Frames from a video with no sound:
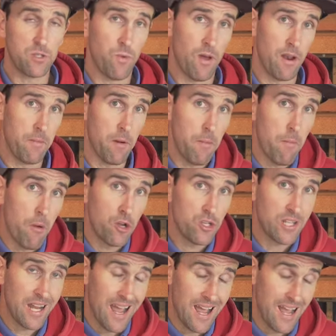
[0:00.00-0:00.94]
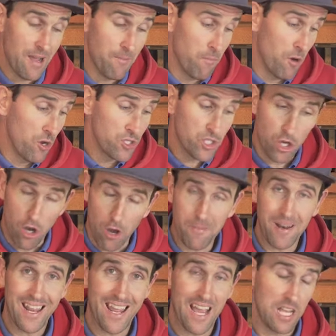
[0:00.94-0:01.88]
is one of my most uh, most
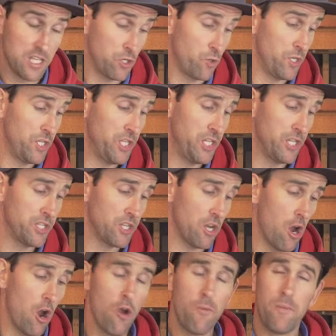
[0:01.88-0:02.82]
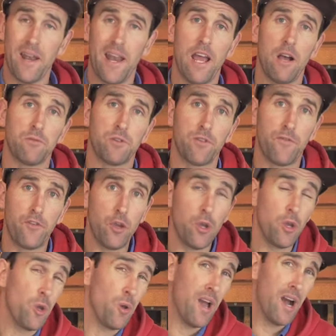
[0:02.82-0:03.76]
commonly asked questions, I hope it helps a few
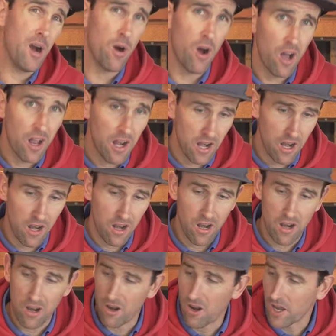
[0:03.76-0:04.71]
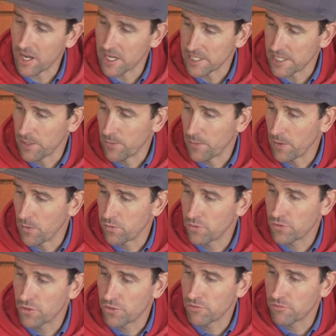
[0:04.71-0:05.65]
of you out. I, like I said, we
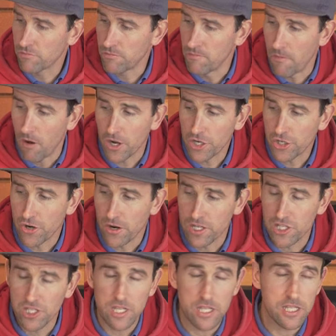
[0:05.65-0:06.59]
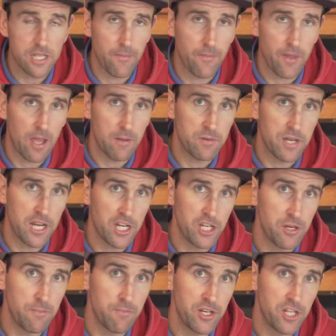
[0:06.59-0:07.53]
might try to set something up to
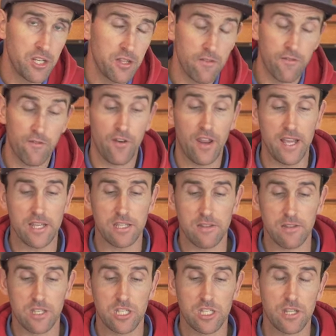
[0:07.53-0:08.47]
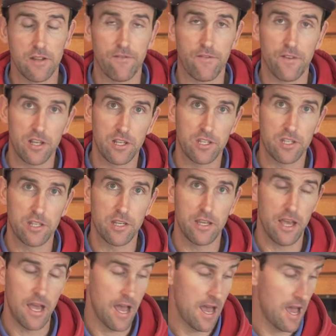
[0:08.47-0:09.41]
actually measure the flex and the stiffness
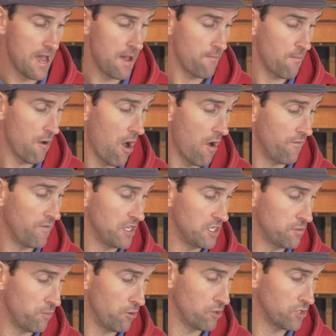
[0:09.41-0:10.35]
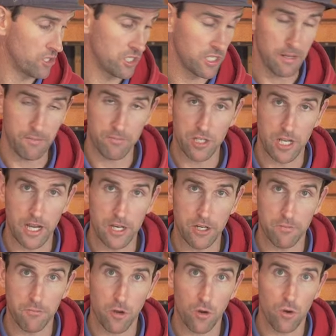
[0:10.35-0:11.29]
um, of these boards at some stage.
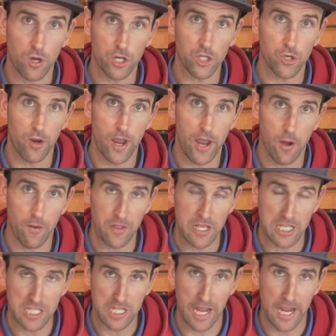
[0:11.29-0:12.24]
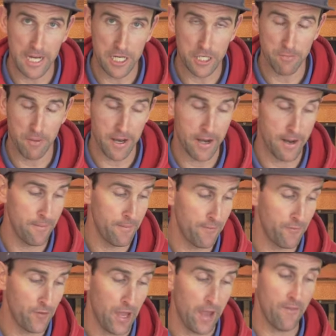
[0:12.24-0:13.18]
I'm not quite sure how at this stage, but
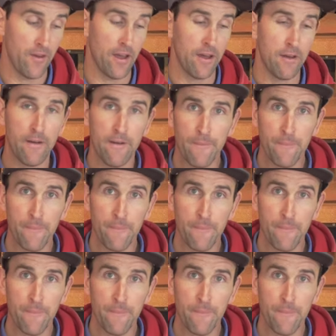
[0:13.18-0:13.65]
um, if you have a